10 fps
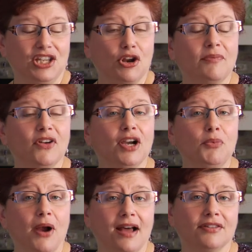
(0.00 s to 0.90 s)
You know, I'm very
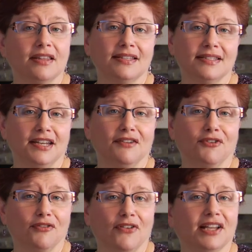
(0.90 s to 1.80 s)
proud that the city of
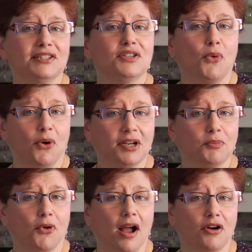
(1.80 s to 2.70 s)
Irvine supported
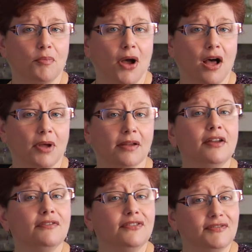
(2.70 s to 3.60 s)
Barack Obama
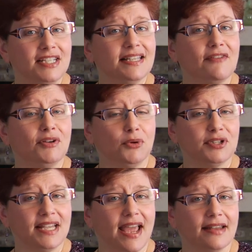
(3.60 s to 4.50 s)

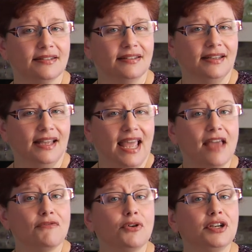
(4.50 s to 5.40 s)
57%
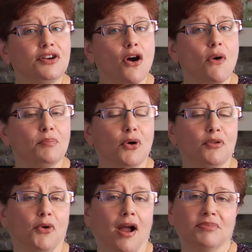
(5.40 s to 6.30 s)
and voted no on
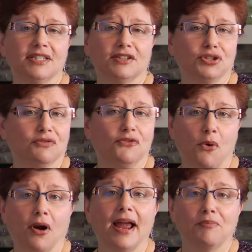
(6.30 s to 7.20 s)
both Proposition
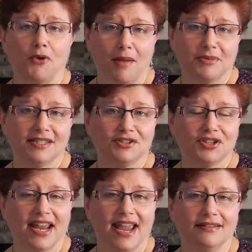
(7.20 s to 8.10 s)
4 and
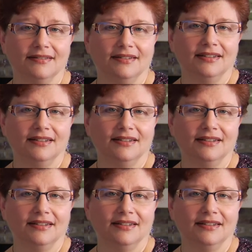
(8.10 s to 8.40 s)
Proposition 8.